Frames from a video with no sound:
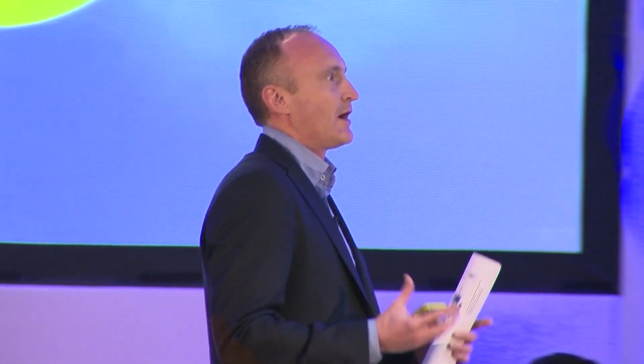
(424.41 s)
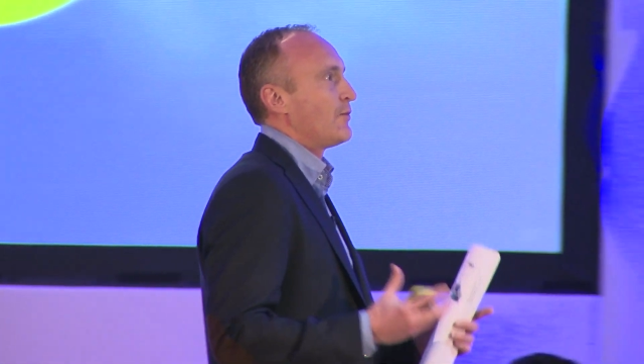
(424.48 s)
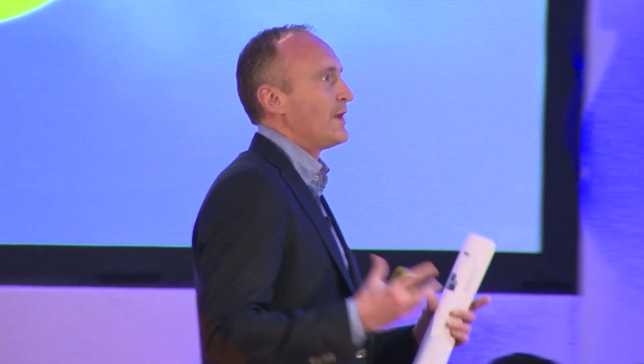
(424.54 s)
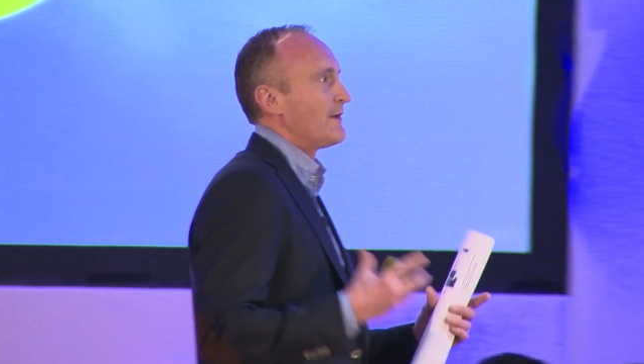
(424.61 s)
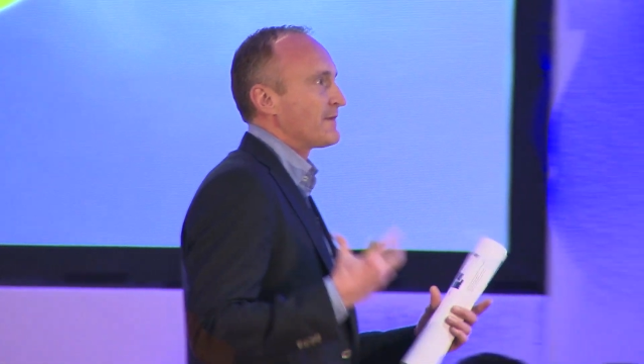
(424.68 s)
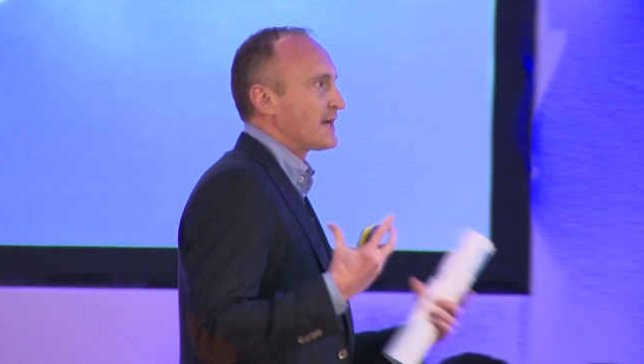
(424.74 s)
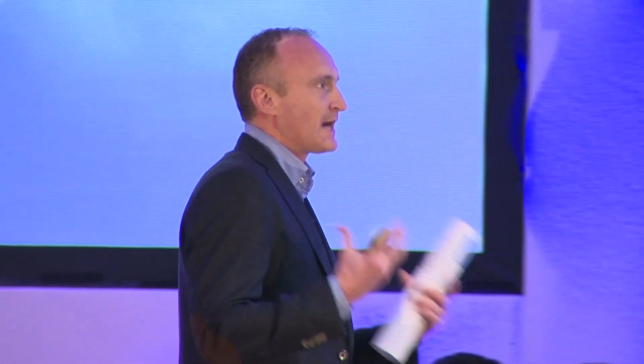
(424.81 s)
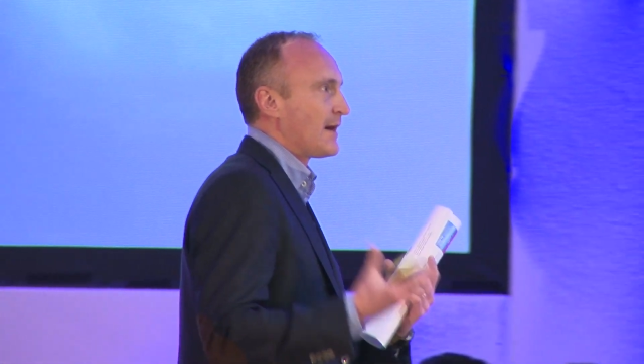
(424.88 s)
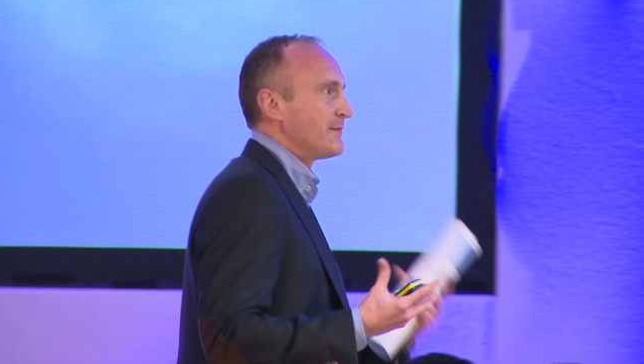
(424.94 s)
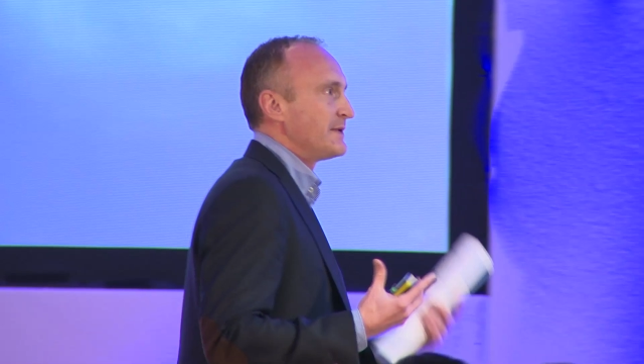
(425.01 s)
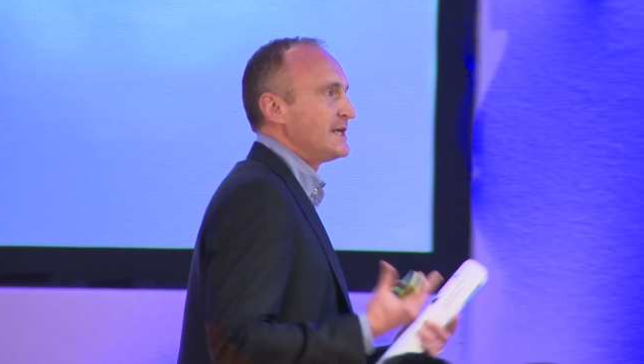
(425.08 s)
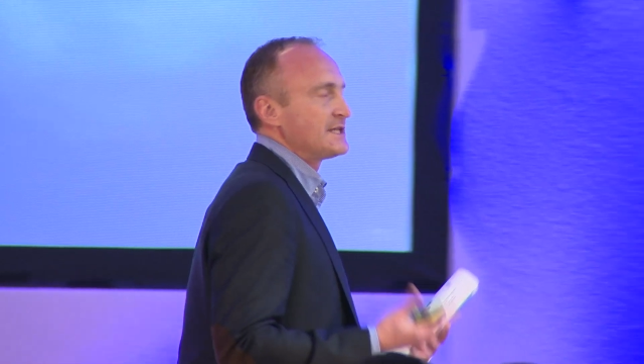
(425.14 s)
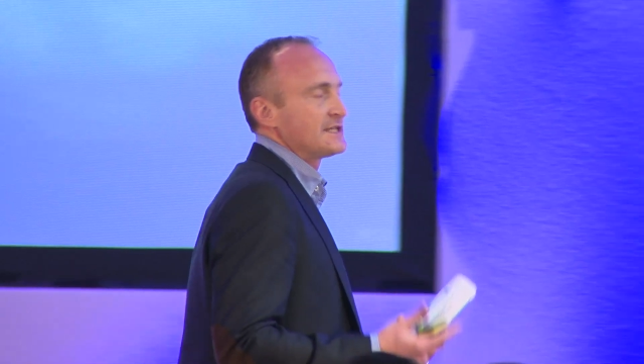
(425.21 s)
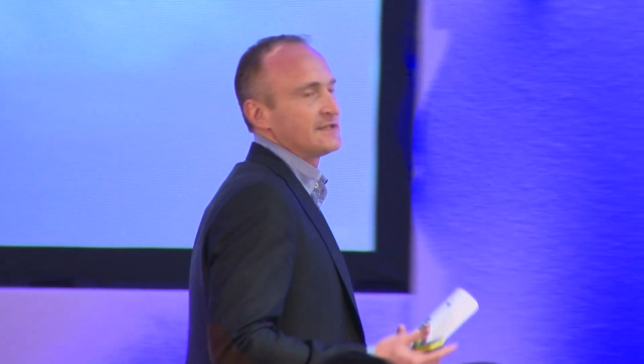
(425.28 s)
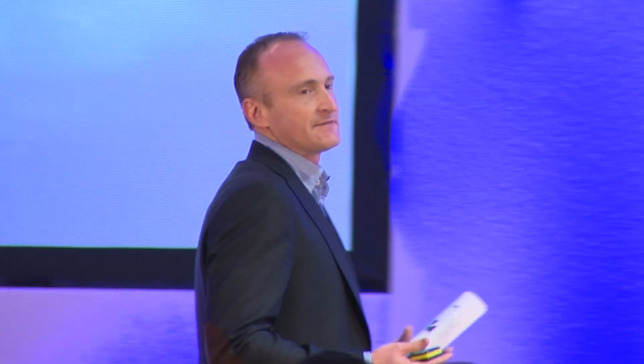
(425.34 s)
we have a
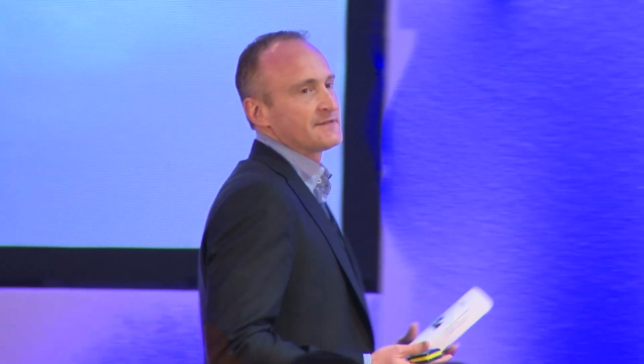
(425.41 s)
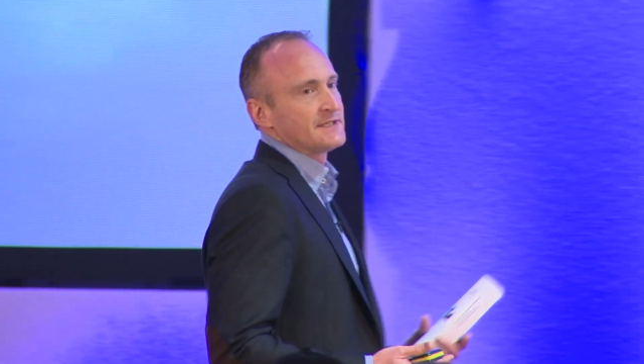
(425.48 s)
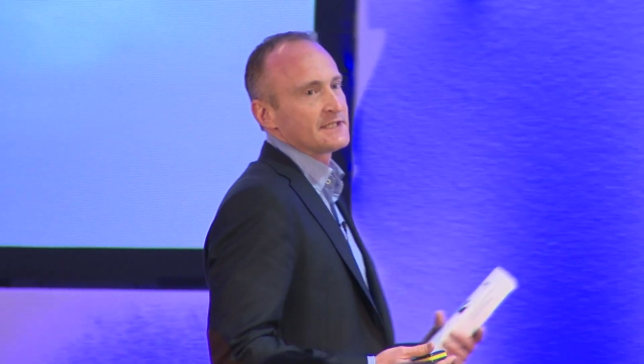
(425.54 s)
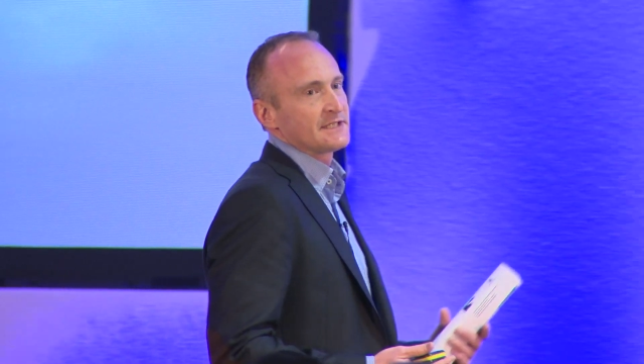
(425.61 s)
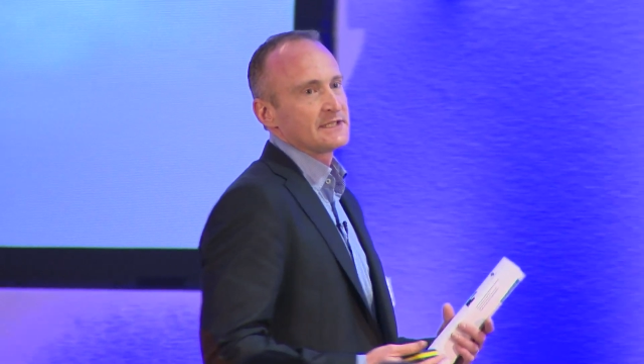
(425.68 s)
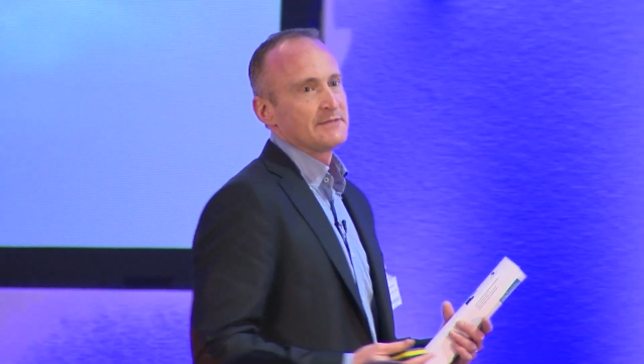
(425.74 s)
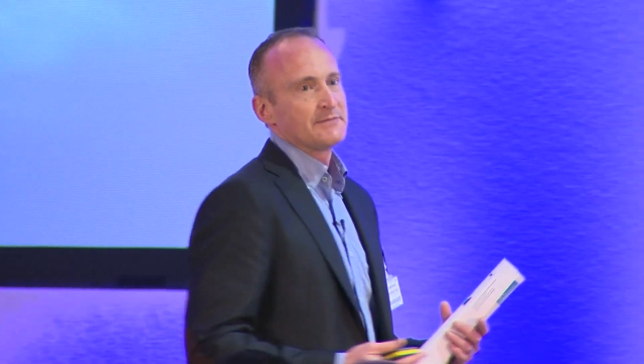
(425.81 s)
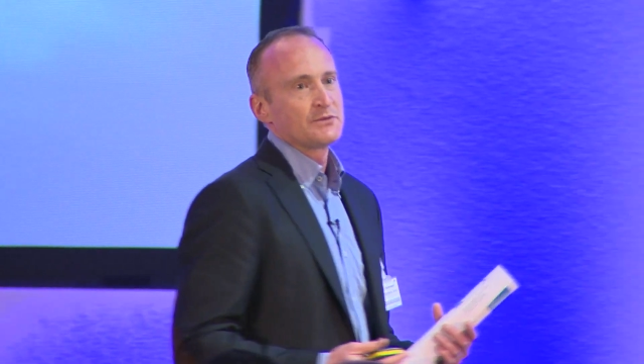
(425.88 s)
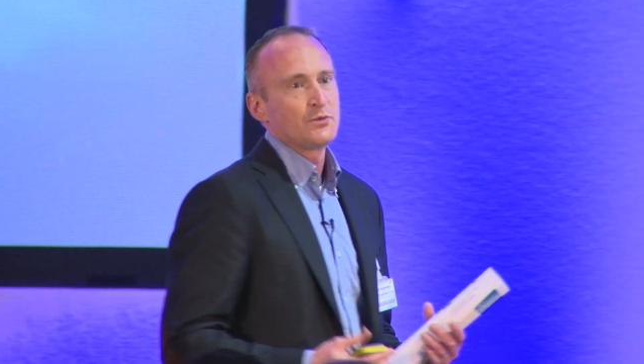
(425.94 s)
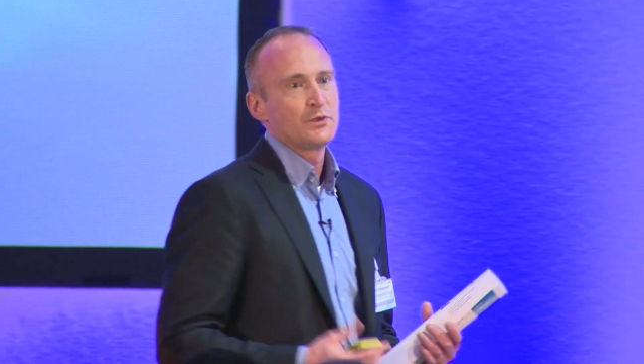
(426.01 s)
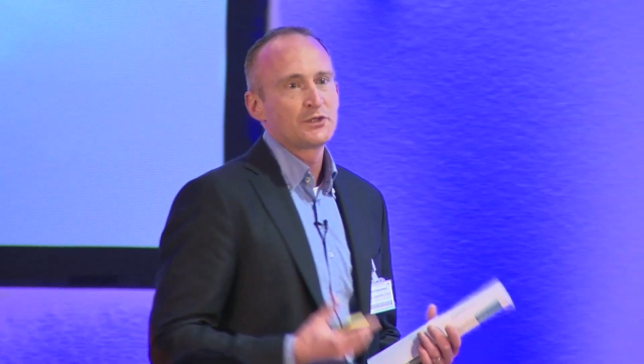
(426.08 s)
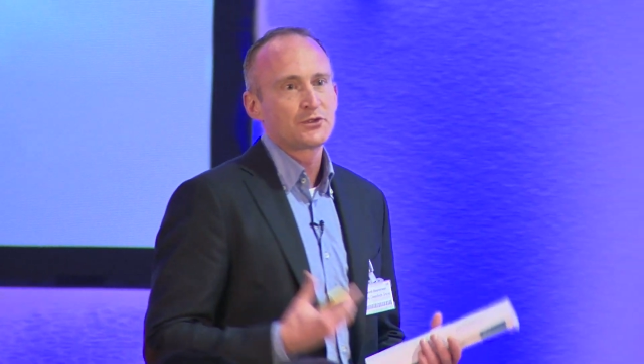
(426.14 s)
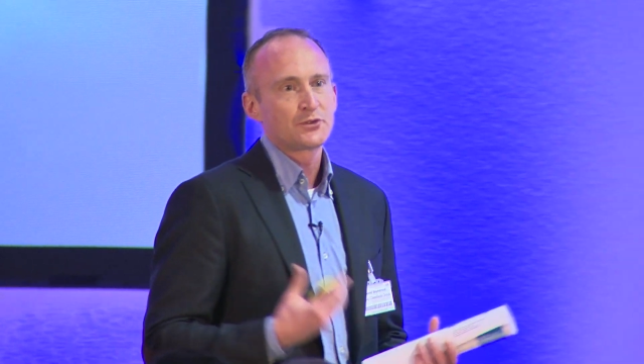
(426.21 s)
combination of systems which